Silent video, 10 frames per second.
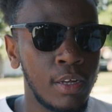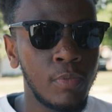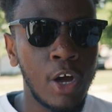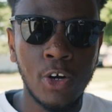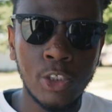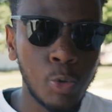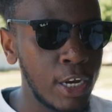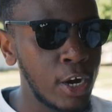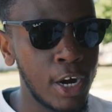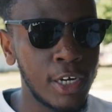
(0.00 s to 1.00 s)

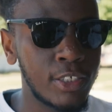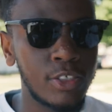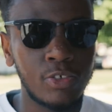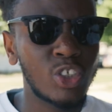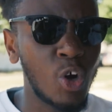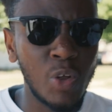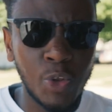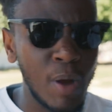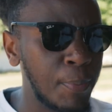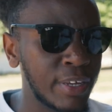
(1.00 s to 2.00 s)
120 hertz, scrolling
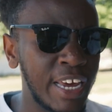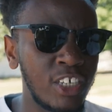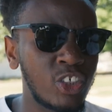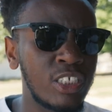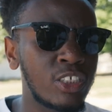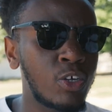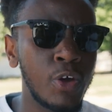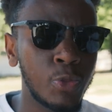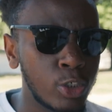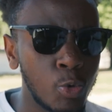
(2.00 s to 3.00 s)
through applications,
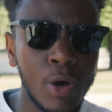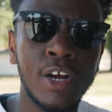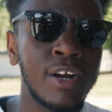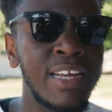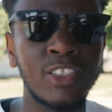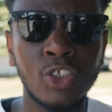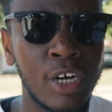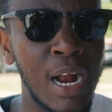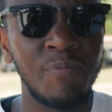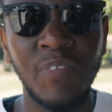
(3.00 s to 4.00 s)
going through Twitter,
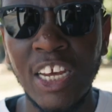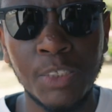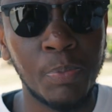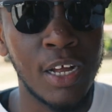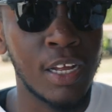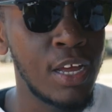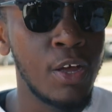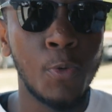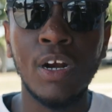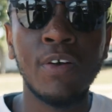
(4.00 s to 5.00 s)
Instagram, Facebook,
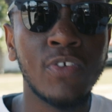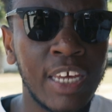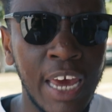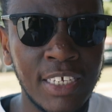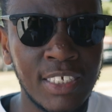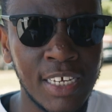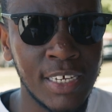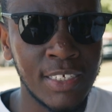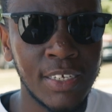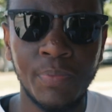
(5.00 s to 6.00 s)
whatever the case
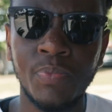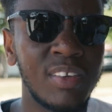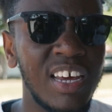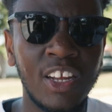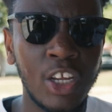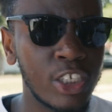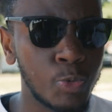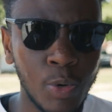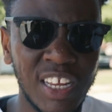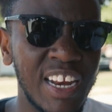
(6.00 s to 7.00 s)
is, it looks
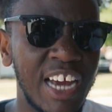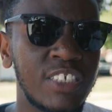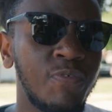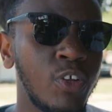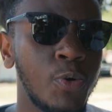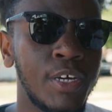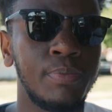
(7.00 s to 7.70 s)
really nice and fluid.